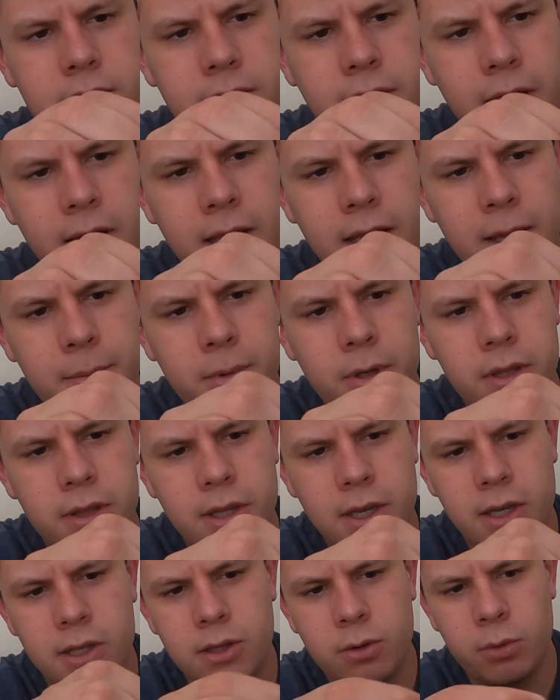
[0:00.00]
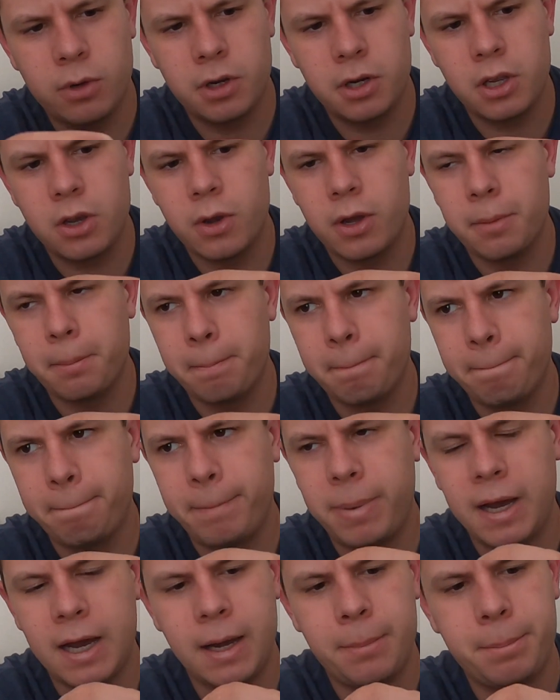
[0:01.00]
tab there that we're gonna go ahead and
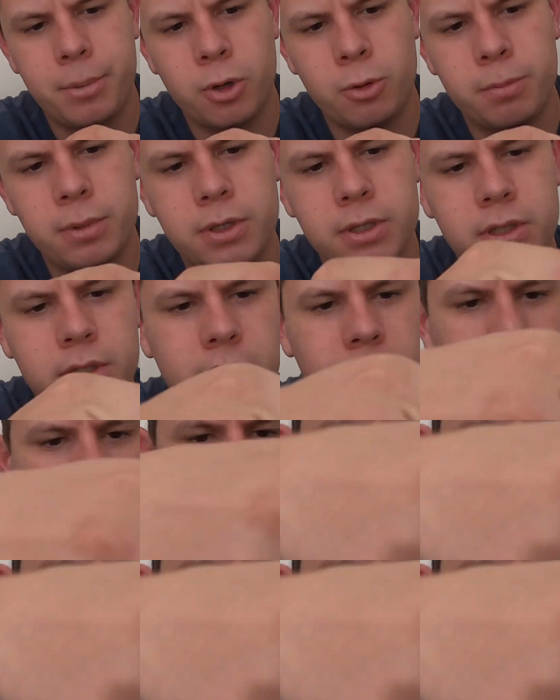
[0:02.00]
pop open,